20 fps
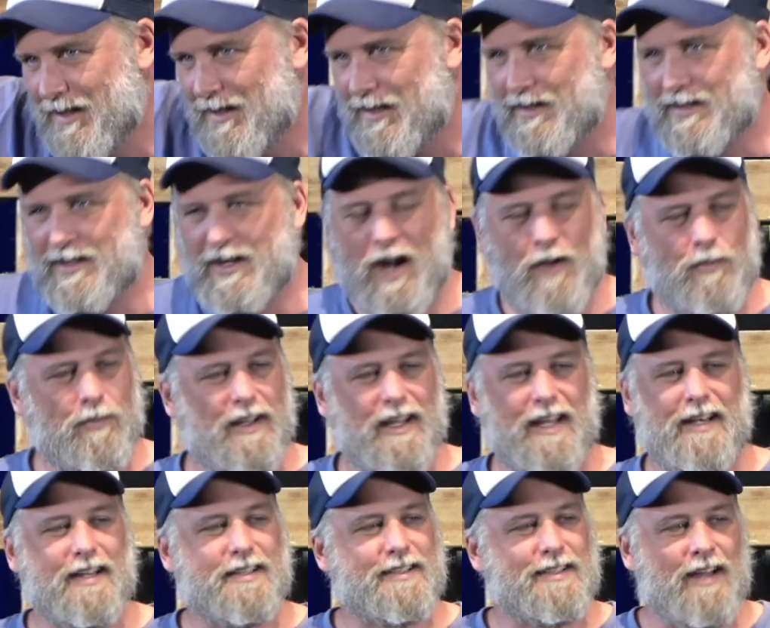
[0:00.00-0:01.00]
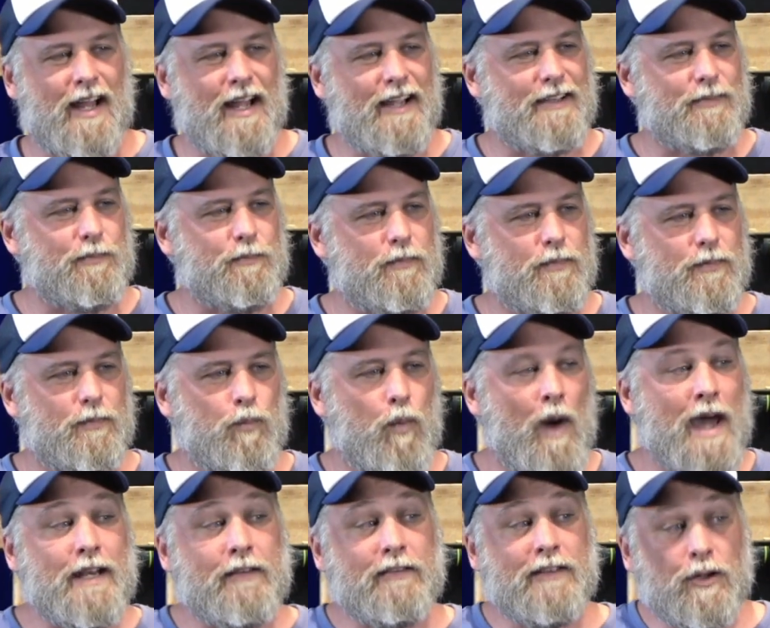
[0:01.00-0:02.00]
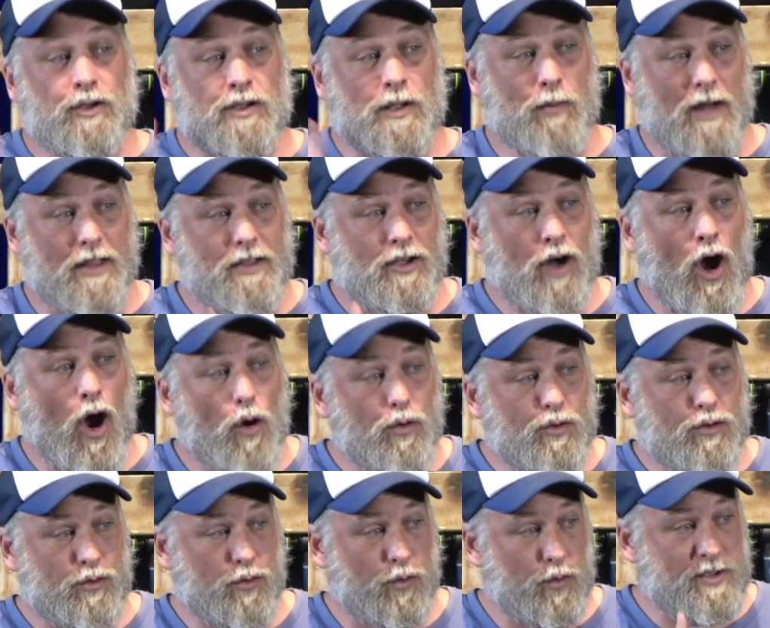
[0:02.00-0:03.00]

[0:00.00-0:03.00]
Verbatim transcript: You know, and it's like one of literally one of the cultural